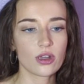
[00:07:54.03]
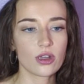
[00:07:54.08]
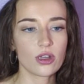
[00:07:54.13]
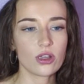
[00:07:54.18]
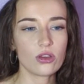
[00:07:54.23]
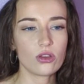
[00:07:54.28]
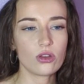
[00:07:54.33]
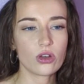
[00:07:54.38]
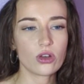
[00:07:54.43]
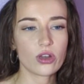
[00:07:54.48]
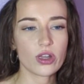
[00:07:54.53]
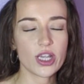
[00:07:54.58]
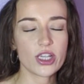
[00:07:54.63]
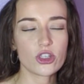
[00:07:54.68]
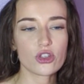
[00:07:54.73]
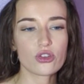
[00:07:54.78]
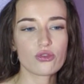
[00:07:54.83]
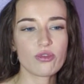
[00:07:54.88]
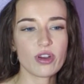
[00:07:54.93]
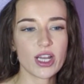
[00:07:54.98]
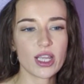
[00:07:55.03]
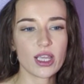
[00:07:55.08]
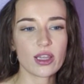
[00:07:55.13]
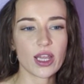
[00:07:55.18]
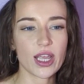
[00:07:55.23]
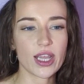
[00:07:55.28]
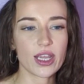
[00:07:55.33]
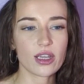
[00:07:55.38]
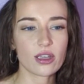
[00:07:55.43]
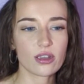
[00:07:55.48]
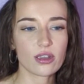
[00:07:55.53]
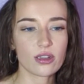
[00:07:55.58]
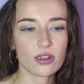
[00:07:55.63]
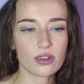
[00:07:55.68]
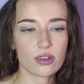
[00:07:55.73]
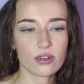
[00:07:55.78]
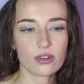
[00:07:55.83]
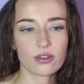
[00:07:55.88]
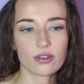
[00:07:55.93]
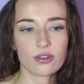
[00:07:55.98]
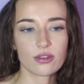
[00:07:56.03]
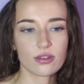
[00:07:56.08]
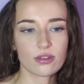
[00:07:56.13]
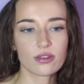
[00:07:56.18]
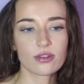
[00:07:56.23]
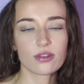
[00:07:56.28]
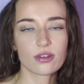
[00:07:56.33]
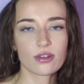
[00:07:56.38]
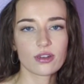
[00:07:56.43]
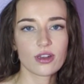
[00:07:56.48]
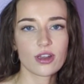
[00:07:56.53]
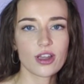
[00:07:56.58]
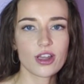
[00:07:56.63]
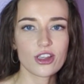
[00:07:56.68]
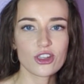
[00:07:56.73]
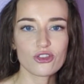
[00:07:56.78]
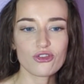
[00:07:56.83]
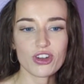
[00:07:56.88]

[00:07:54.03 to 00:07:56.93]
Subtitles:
Look, it's just really it's